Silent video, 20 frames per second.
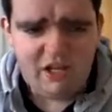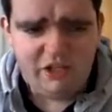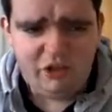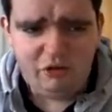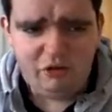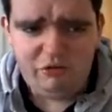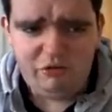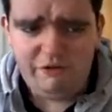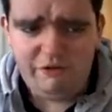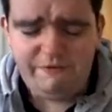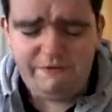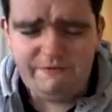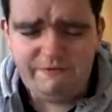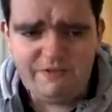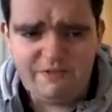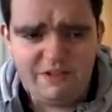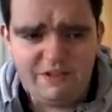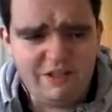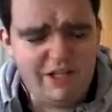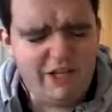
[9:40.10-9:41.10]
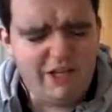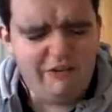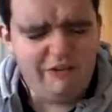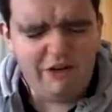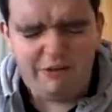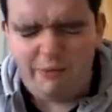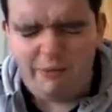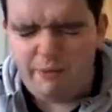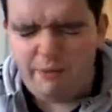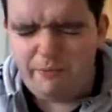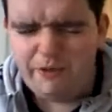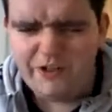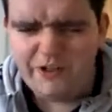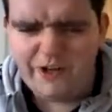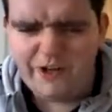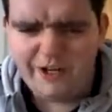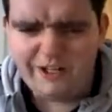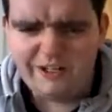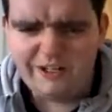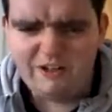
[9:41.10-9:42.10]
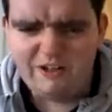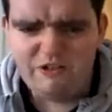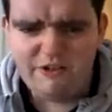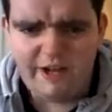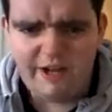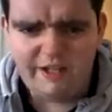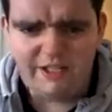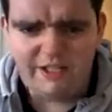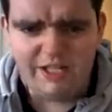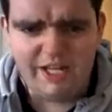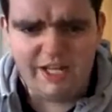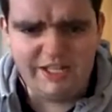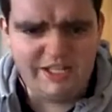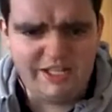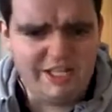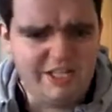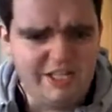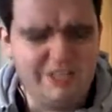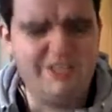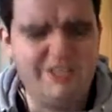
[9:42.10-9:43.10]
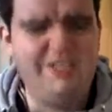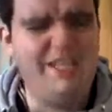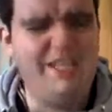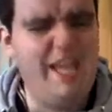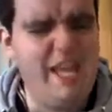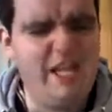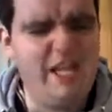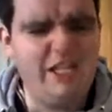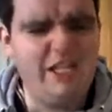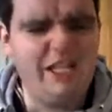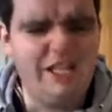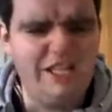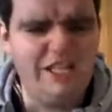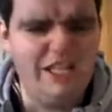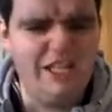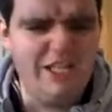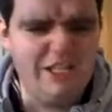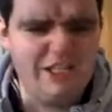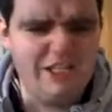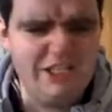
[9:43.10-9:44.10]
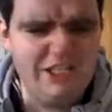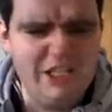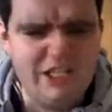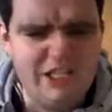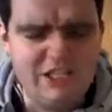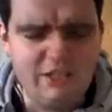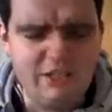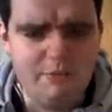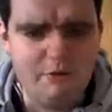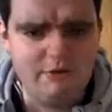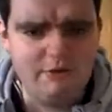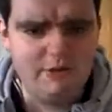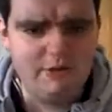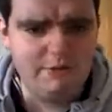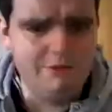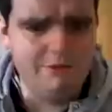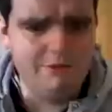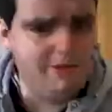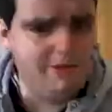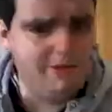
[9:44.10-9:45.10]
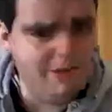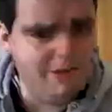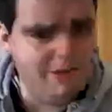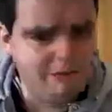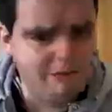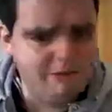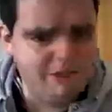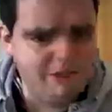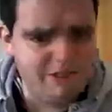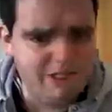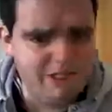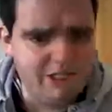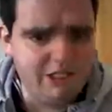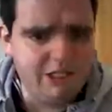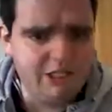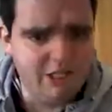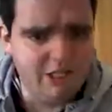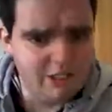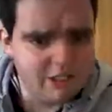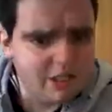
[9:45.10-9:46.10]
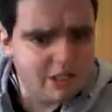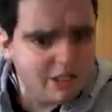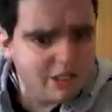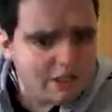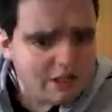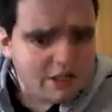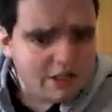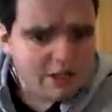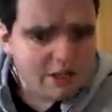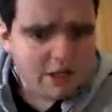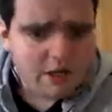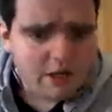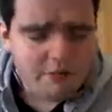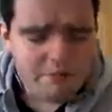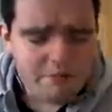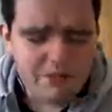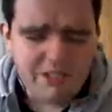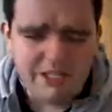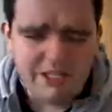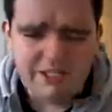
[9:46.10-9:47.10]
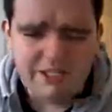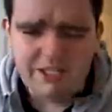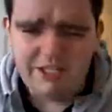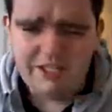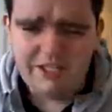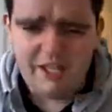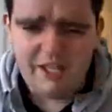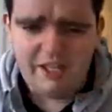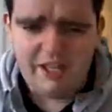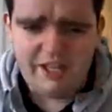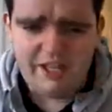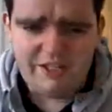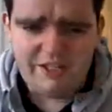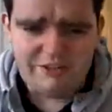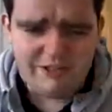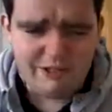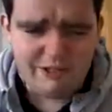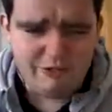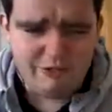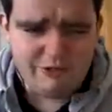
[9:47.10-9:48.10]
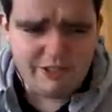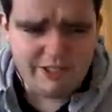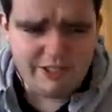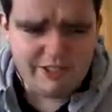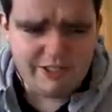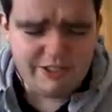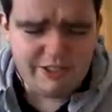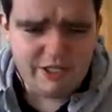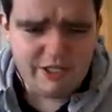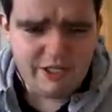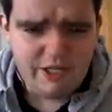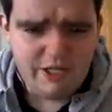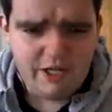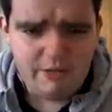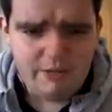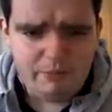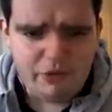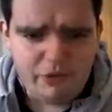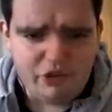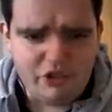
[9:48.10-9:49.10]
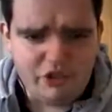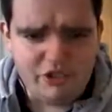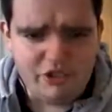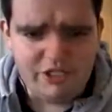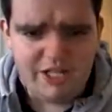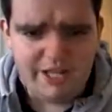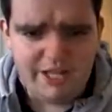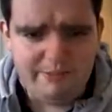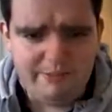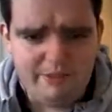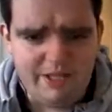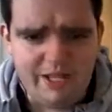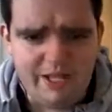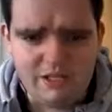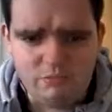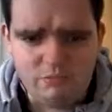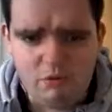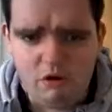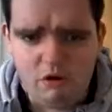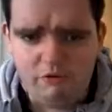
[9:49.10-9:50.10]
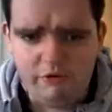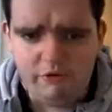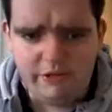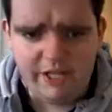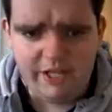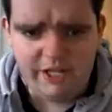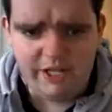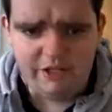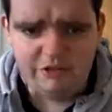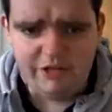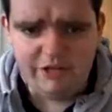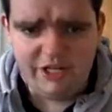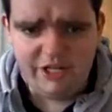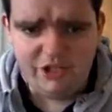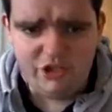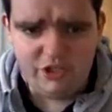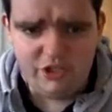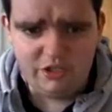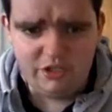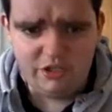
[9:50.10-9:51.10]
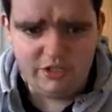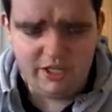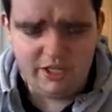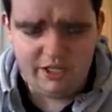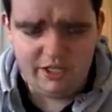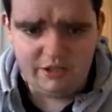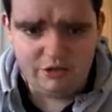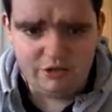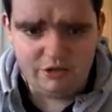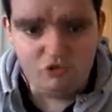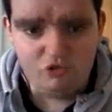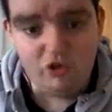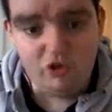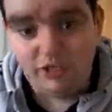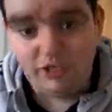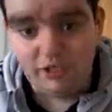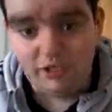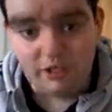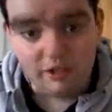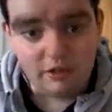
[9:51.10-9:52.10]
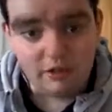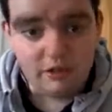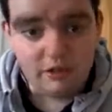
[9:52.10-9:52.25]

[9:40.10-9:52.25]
I don't know if I remember correctly. I think technically it's not supposed to be making whiskey, but I think they get around it by just claiming that it's more for decoration than drinking.